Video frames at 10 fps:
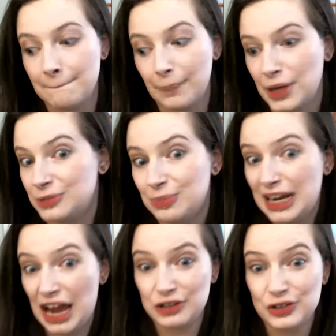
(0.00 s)
it's
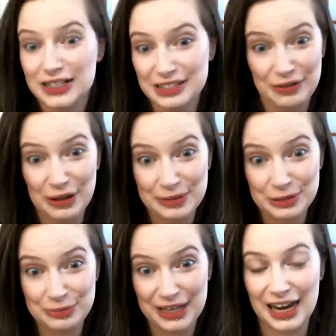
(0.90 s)
pediatrics,
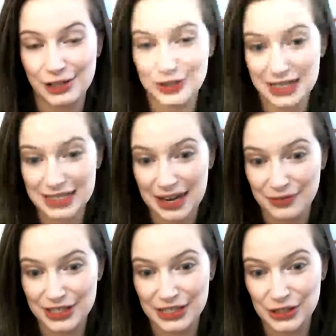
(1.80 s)
developmental pediatrics,
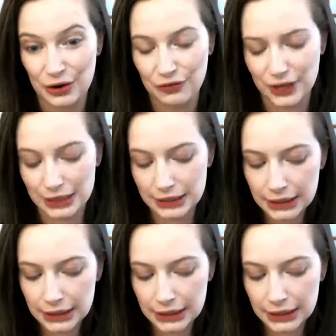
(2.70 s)
ever since COVID.